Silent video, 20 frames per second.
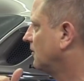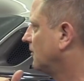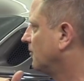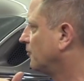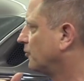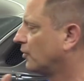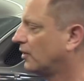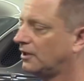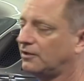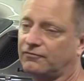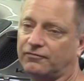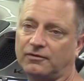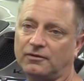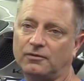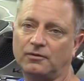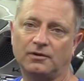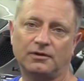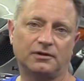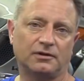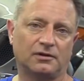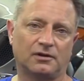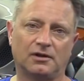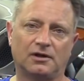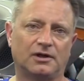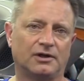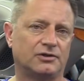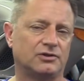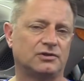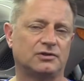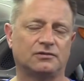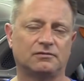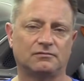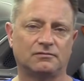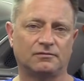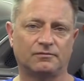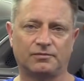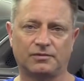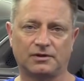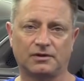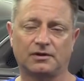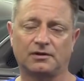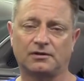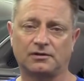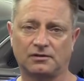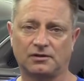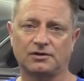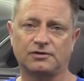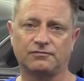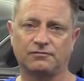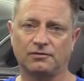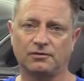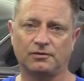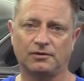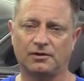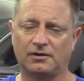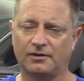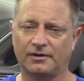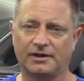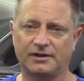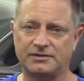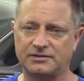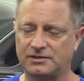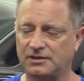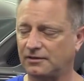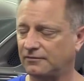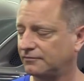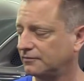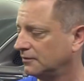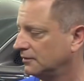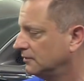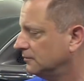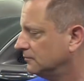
brake fluid, the clutch fluid, all that stuff.